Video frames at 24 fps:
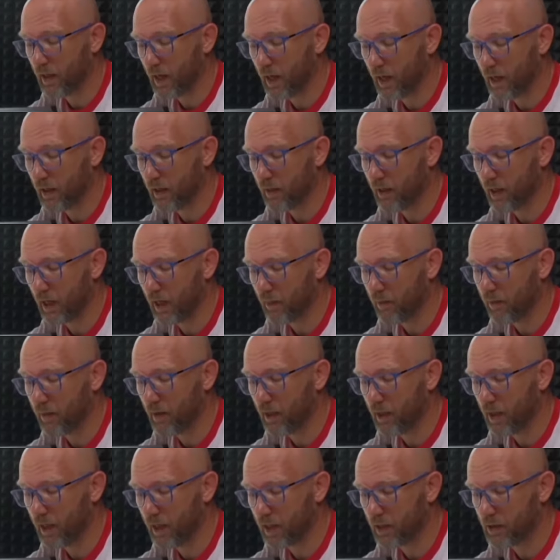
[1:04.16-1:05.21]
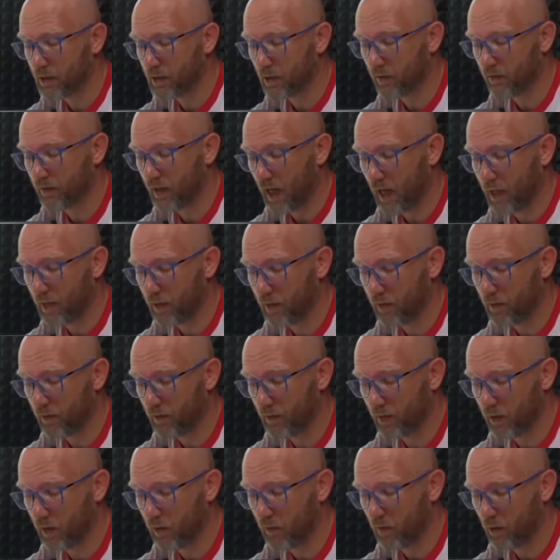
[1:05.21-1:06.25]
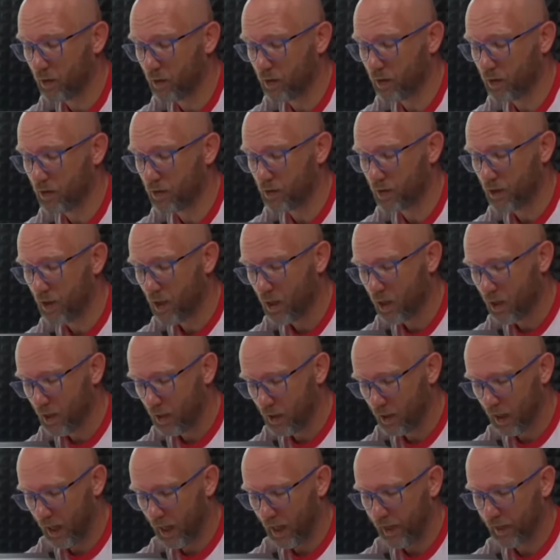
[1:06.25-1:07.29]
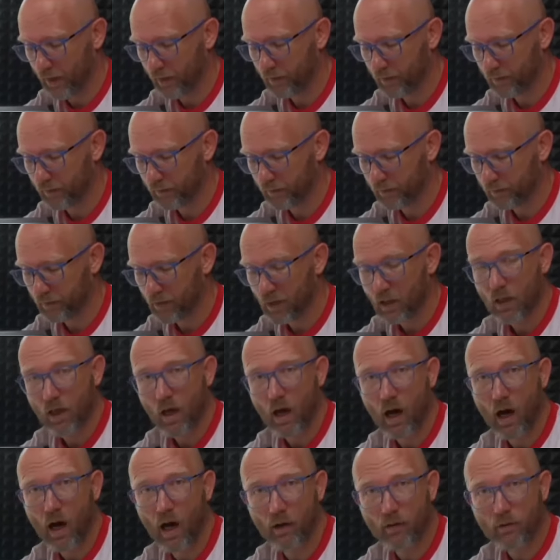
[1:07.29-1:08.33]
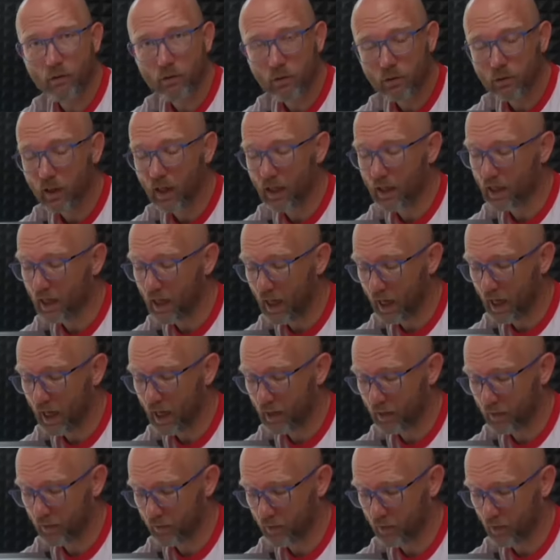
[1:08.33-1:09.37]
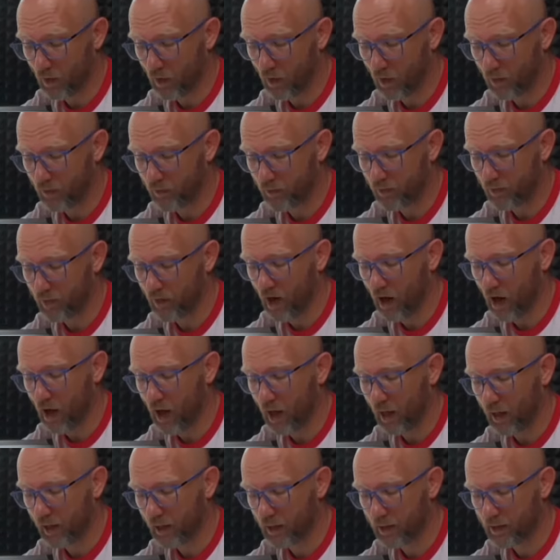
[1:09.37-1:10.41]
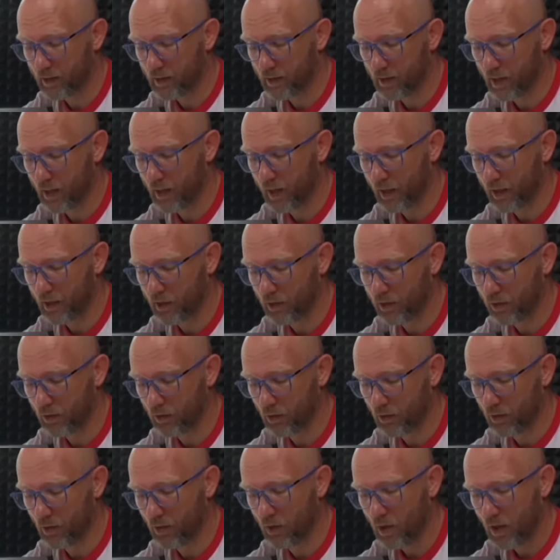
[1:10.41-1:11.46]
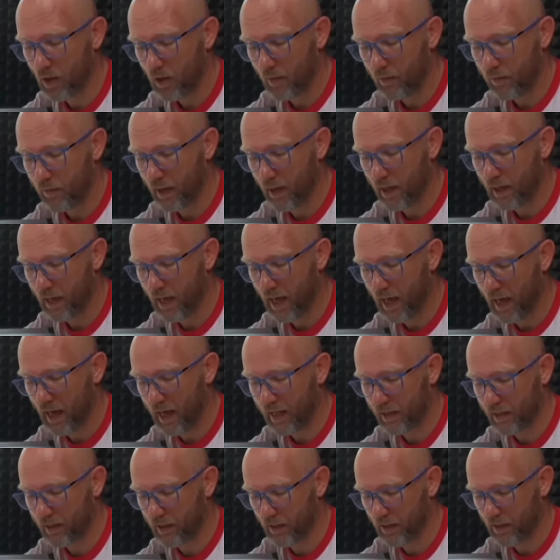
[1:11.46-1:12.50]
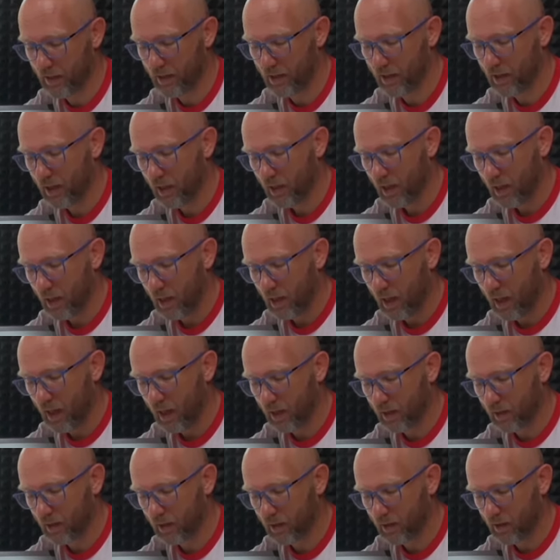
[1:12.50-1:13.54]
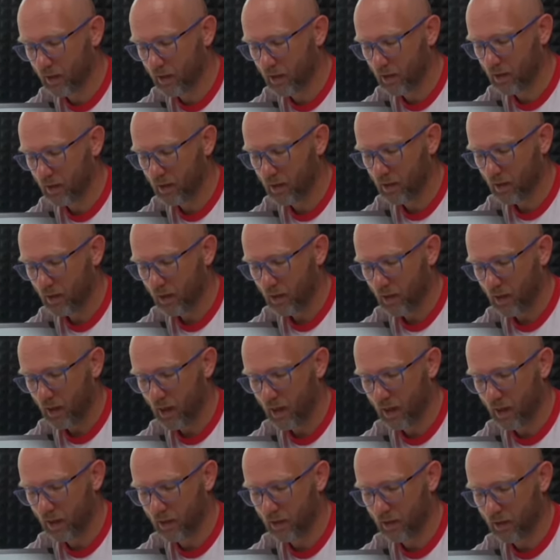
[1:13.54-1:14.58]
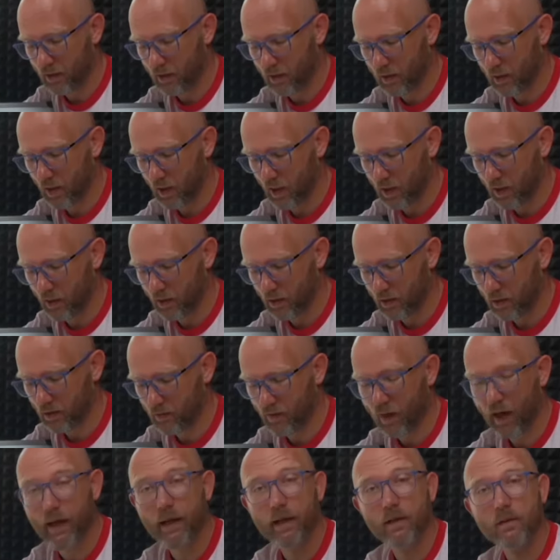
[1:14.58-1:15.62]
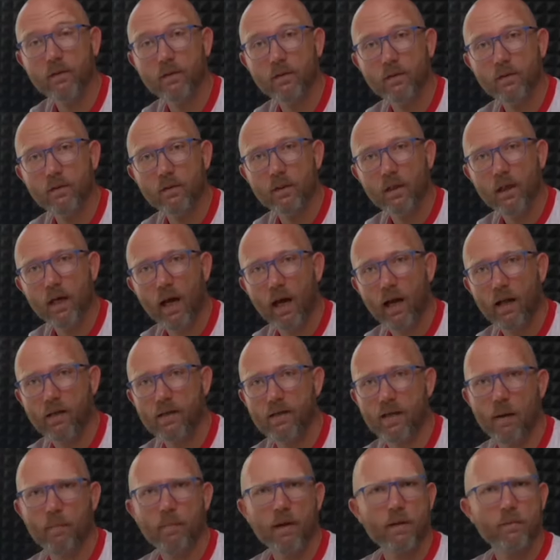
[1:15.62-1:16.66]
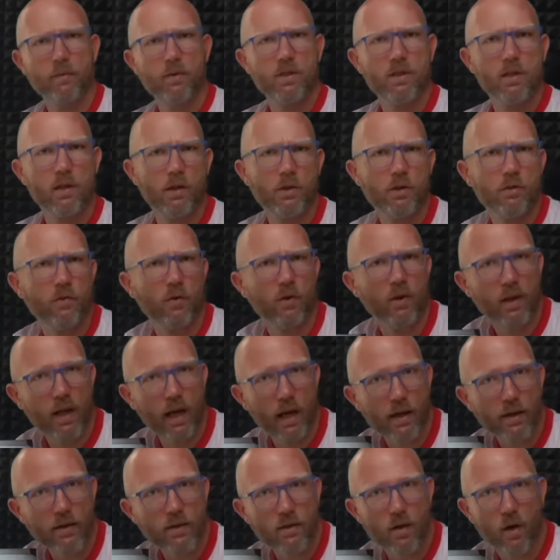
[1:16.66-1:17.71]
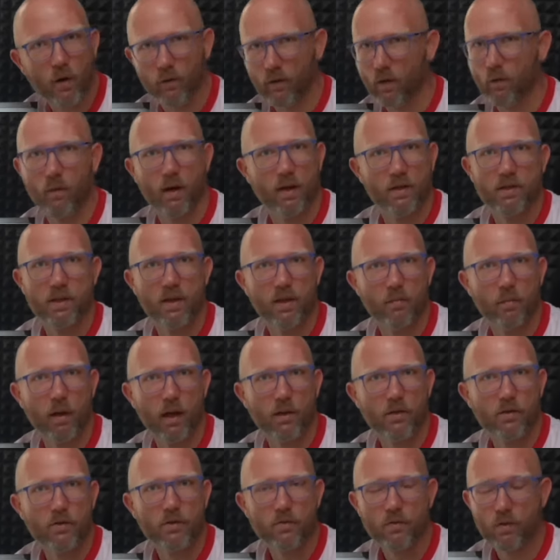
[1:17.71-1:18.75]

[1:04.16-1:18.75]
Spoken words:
are millions of the other keywords, like how do I get from Prague 6 to Manhattan under $100, right? And somebody would search for this only once in a month.